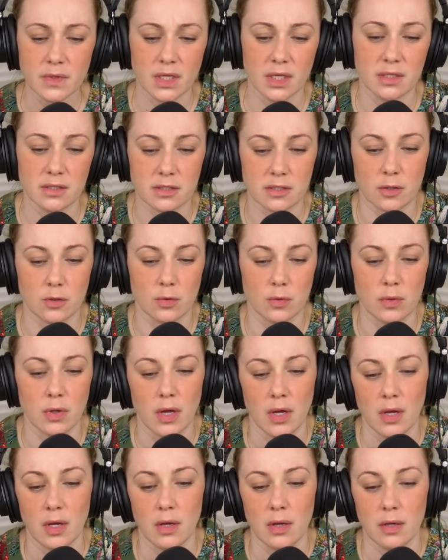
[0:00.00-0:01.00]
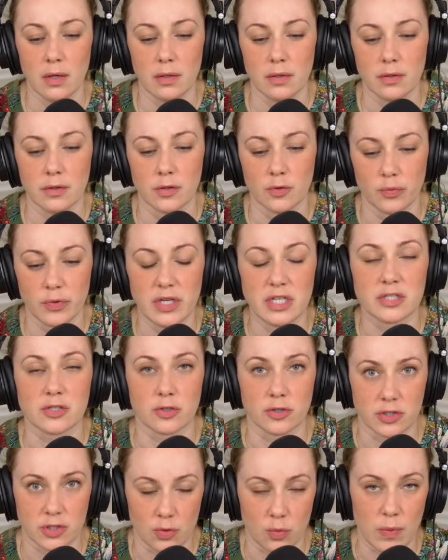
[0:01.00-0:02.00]
And so the
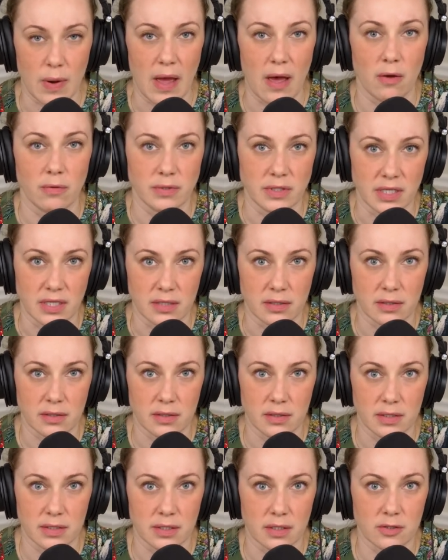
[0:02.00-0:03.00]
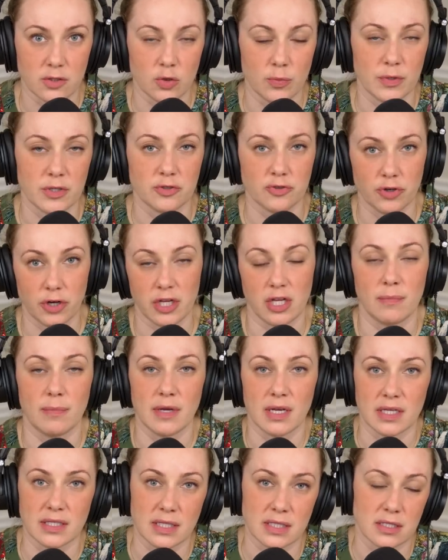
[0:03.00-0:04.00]
research around it is a little bit tricky,
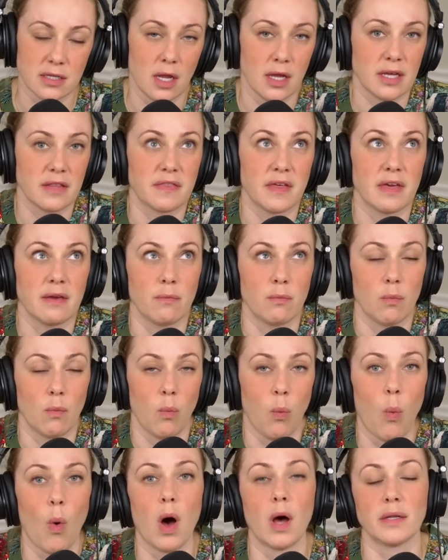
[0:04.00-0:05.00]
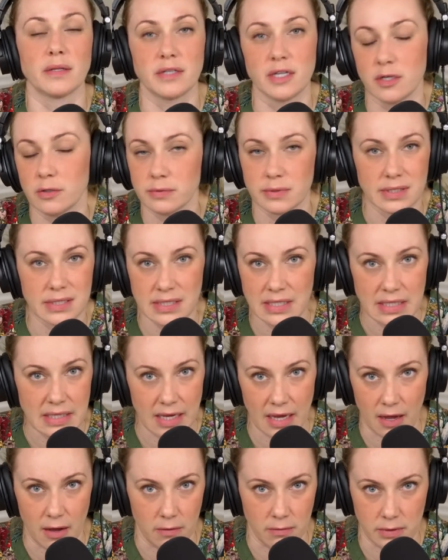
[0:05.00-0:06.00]
because it's not like they don't
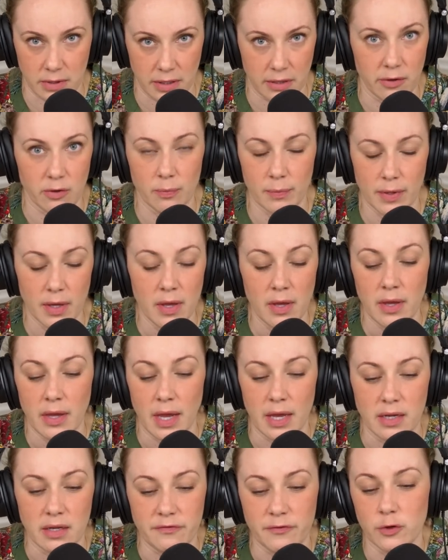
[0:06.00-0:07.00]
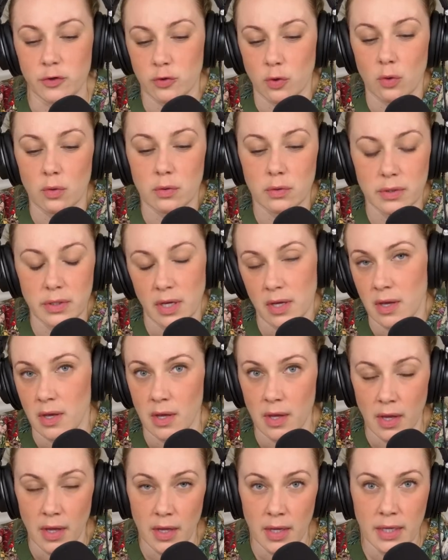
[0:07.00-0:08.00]
seek out help. And if you told
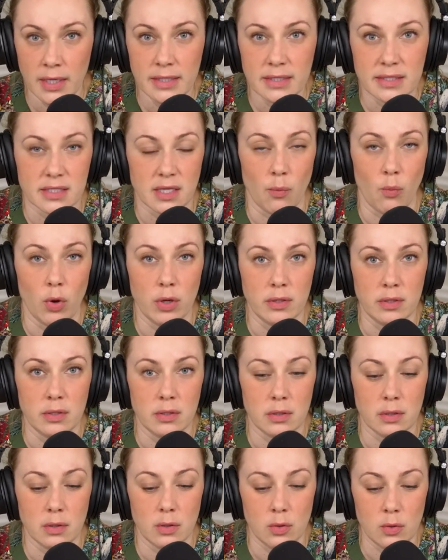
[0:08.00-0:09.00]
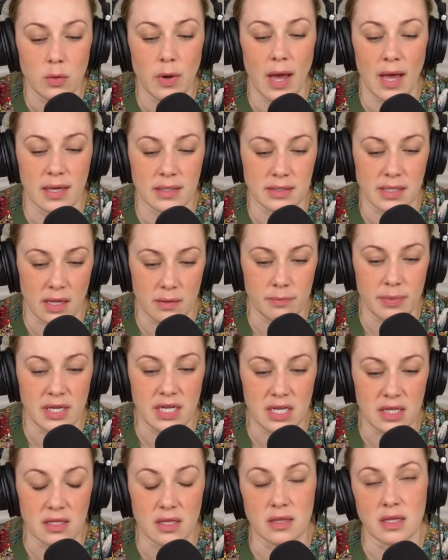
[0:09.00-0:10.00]
someone who has
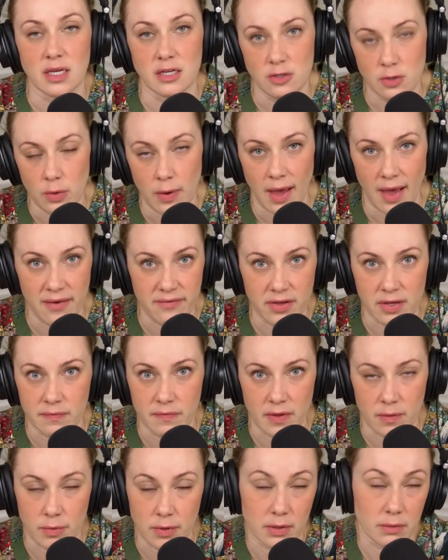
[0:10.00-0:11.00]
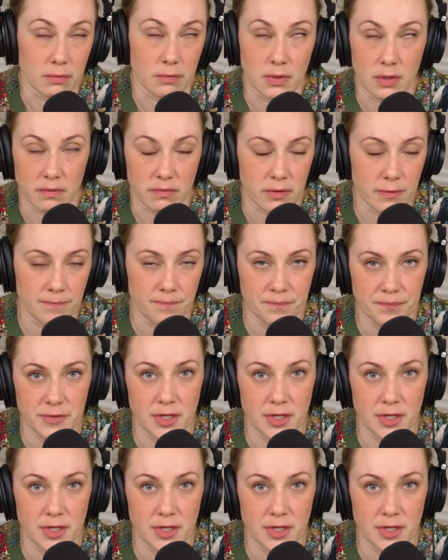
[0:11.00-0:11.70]
NPD that they do have it, they'd be like, whatever,